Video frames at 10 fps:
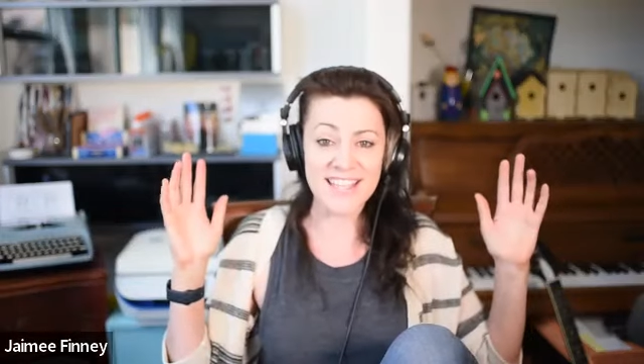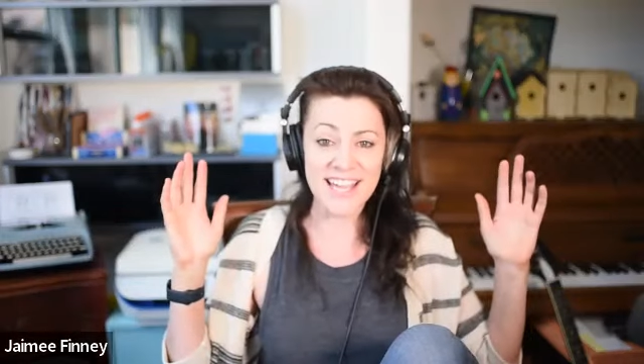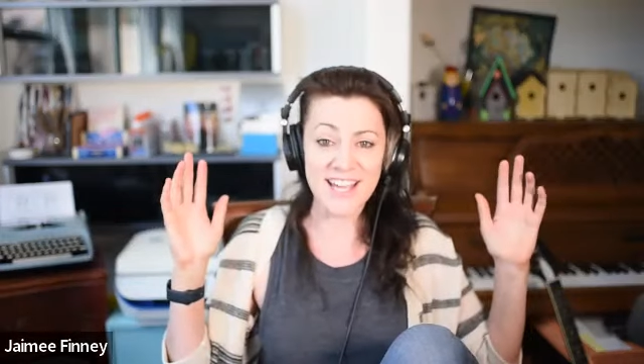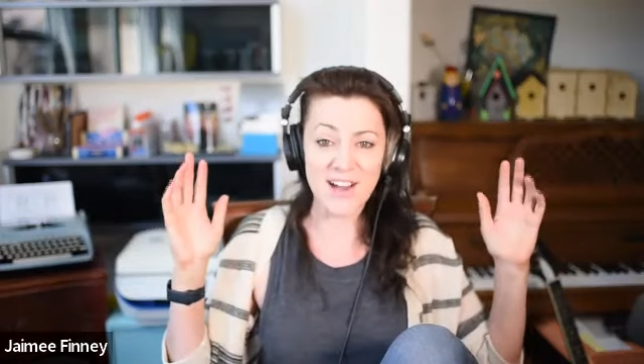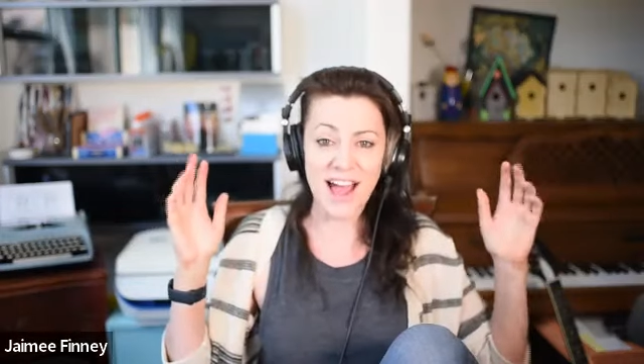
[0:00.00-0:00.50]

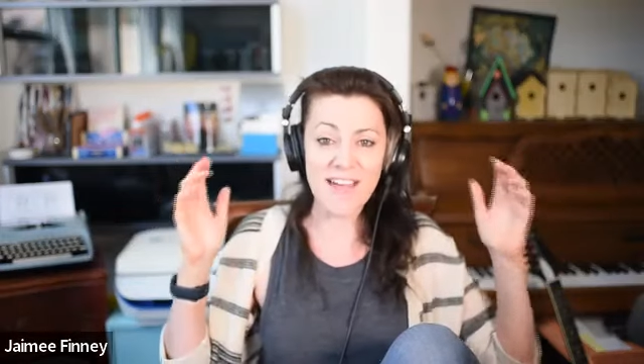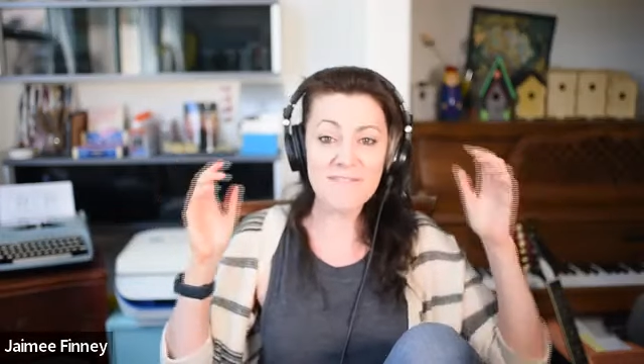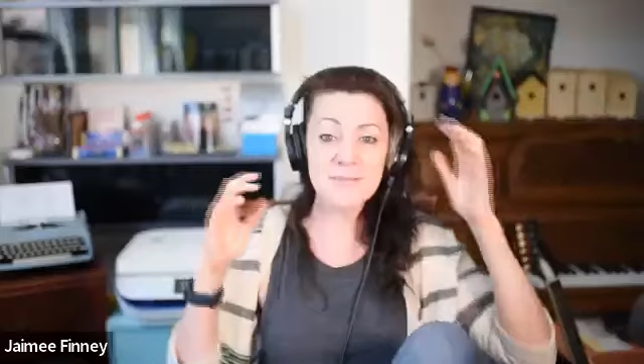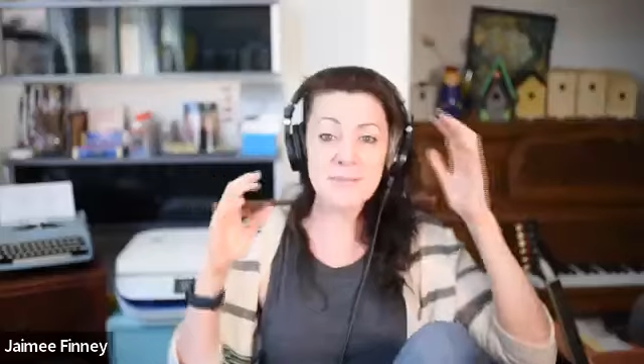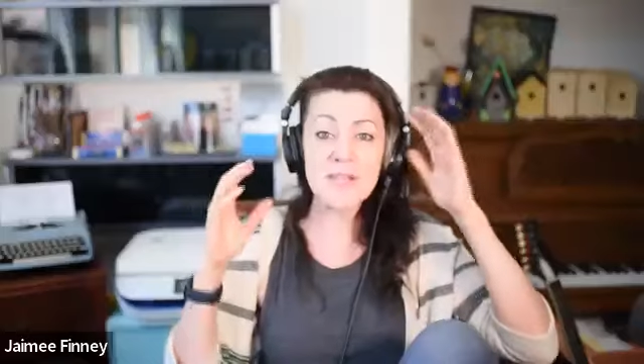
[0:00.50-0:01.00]
Like I have
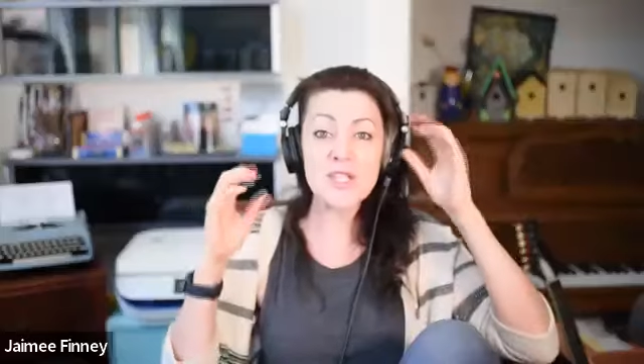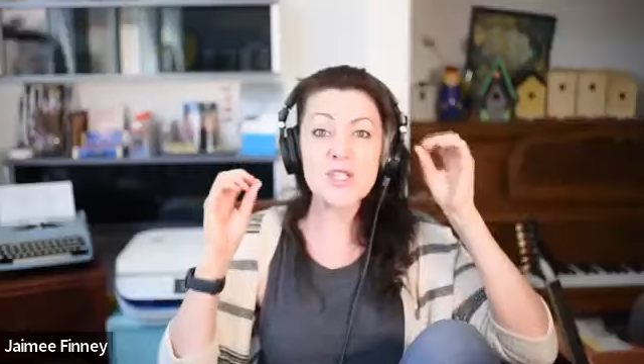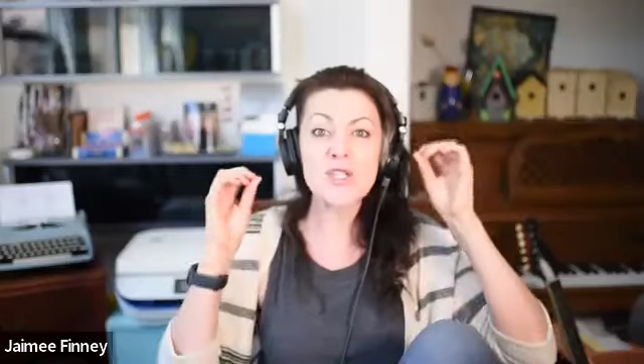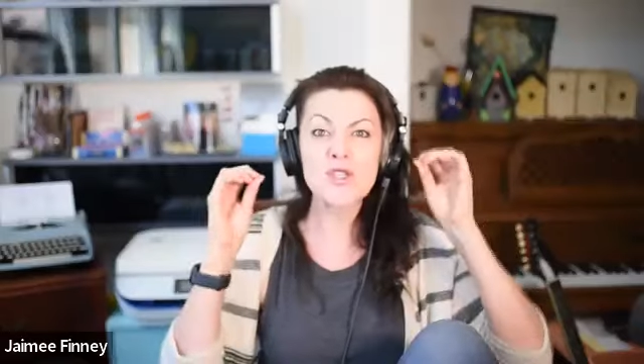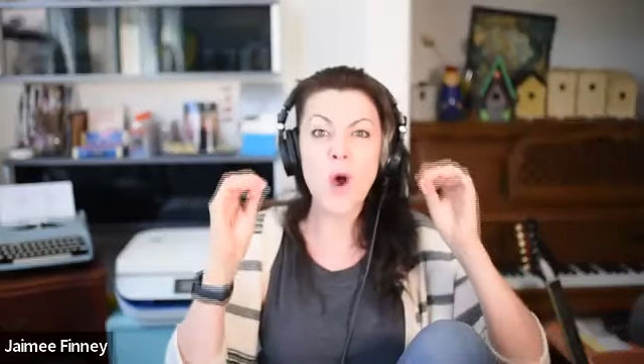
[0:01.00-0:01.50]
spent
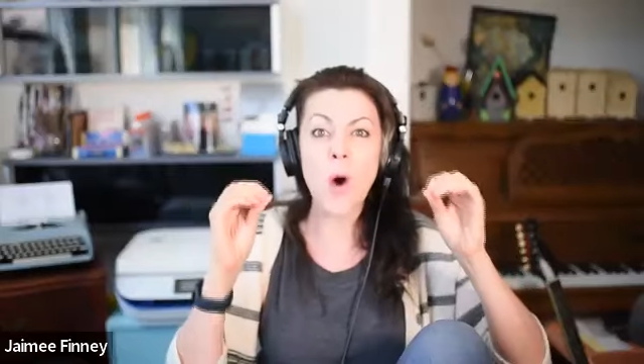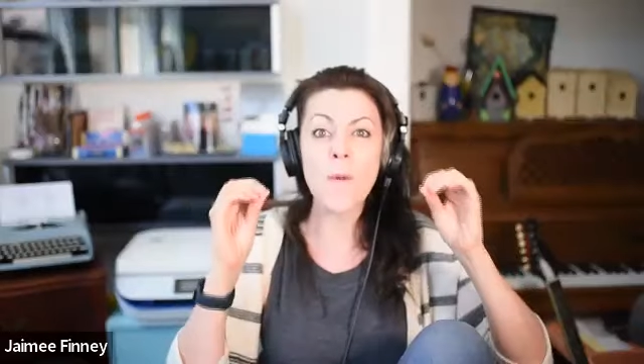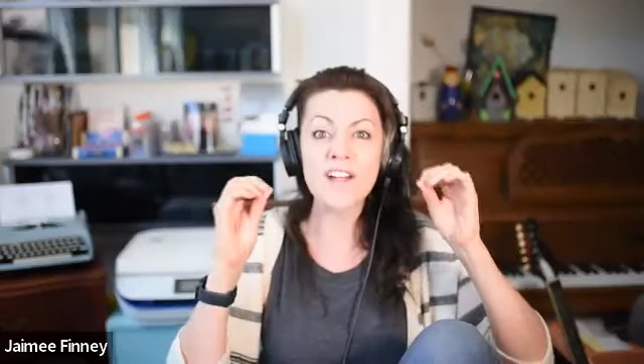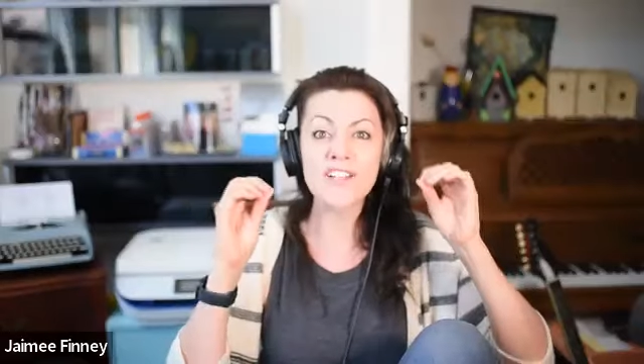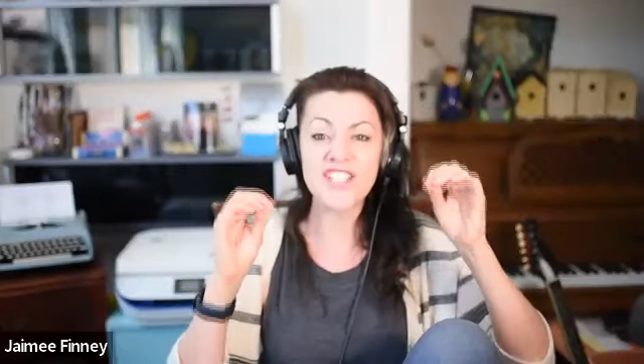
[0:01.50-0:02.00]
so
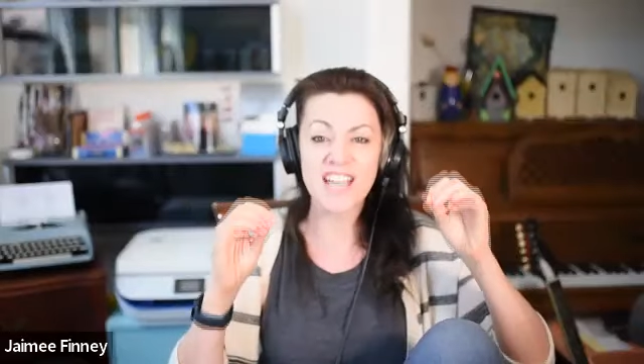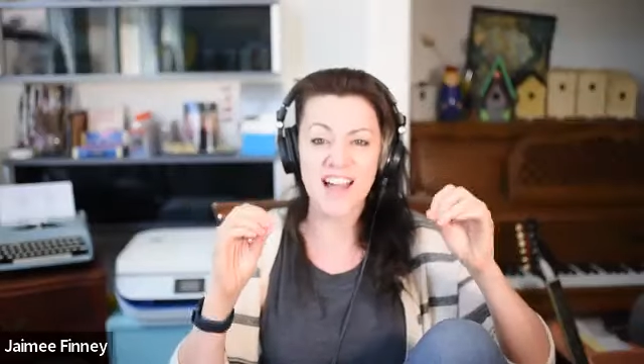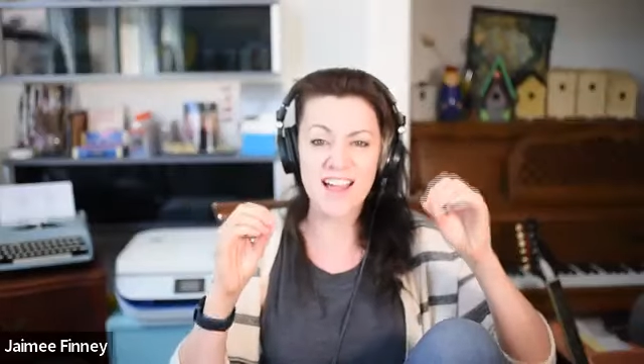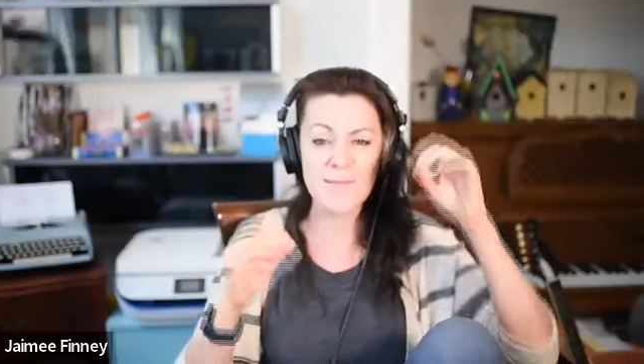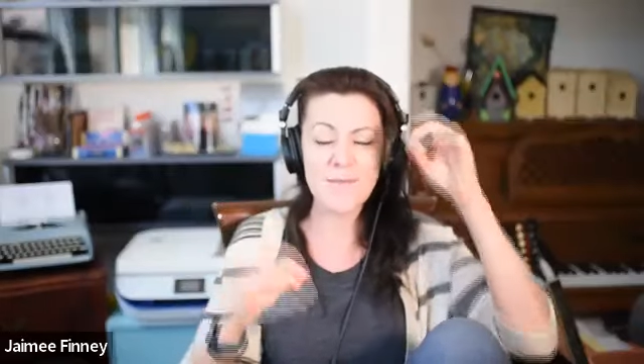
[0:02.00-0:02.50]
much
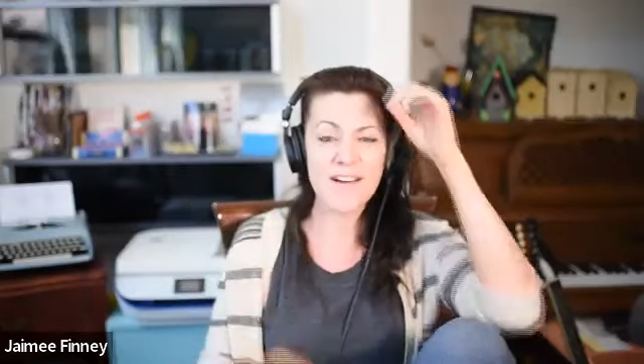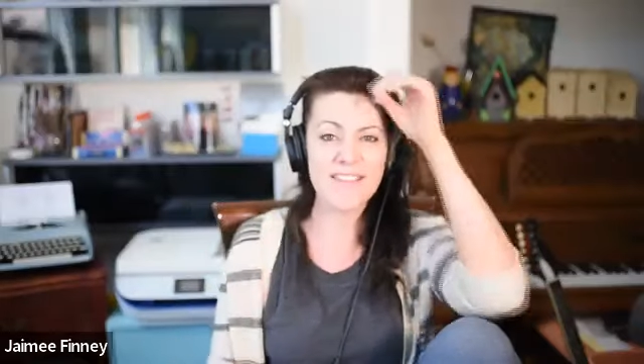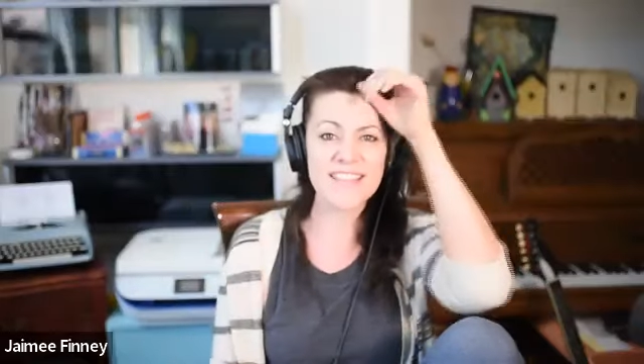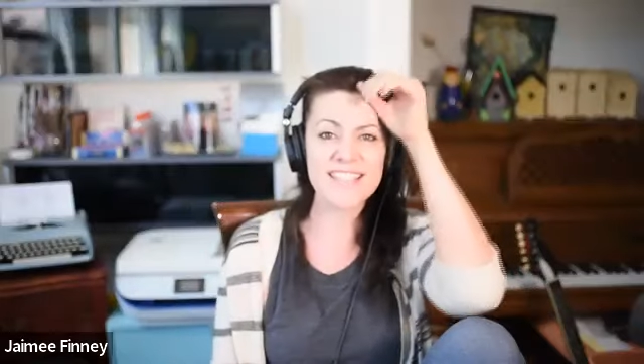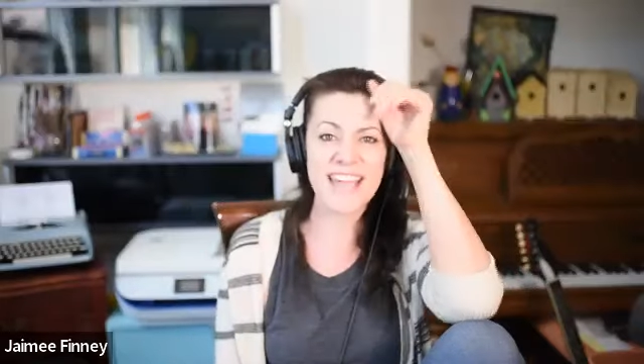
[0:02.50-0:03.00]
time on
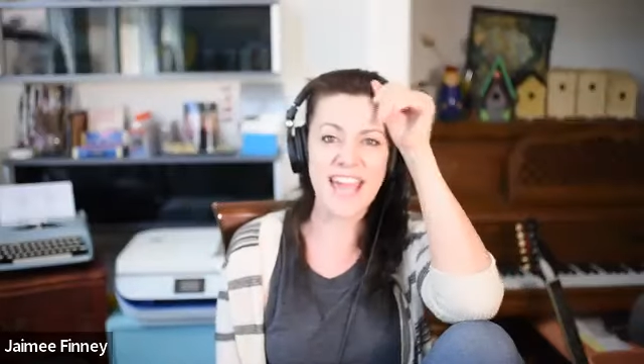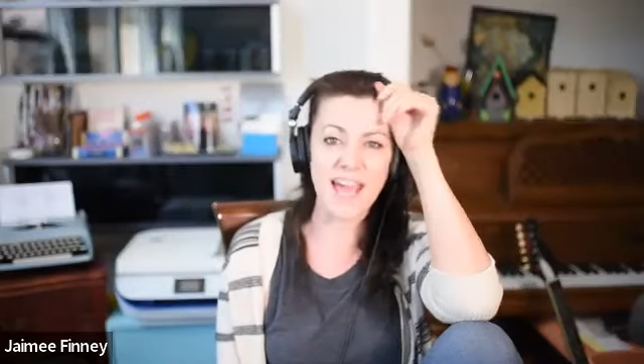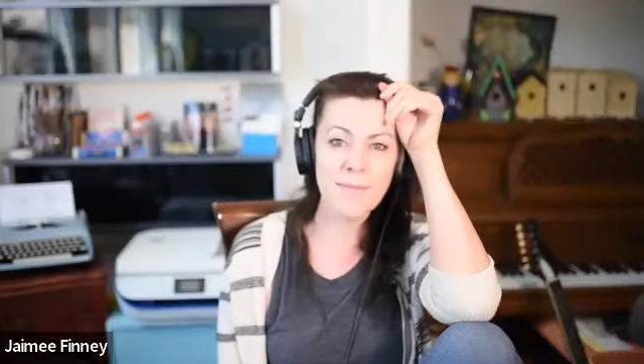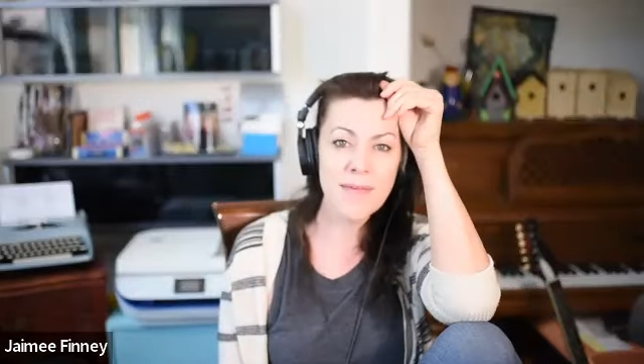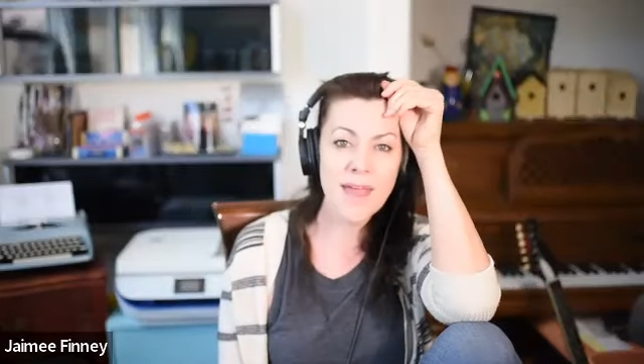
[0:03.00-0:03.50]
this
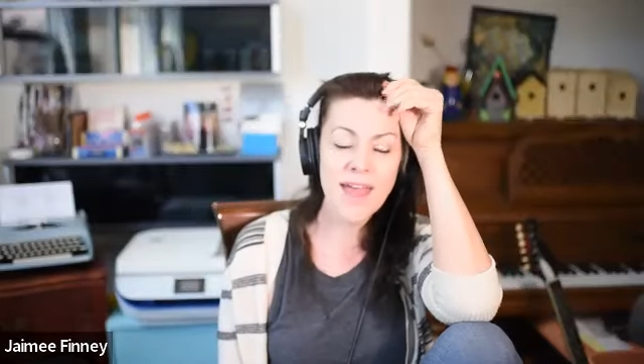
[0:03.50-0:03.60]
game